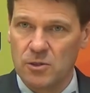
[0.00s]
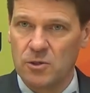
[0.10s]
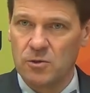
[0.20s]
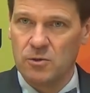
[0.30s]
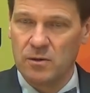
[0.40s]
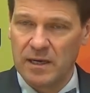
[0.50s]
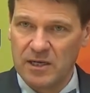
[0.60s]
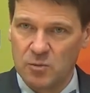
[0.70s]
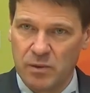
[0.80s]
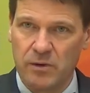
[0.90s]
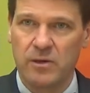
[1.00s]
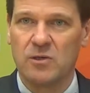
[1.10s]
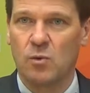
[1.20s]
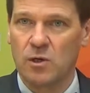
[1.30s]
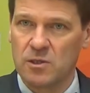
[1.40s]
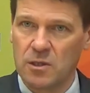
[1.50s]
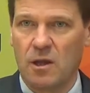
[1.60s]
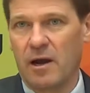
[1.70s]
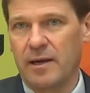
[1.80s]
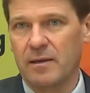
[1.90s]
to experience what it's
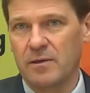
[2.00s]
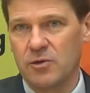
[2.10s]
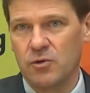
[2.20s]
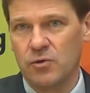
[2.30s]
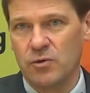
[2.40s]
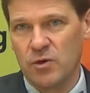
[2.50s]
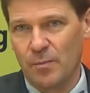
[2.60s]
like to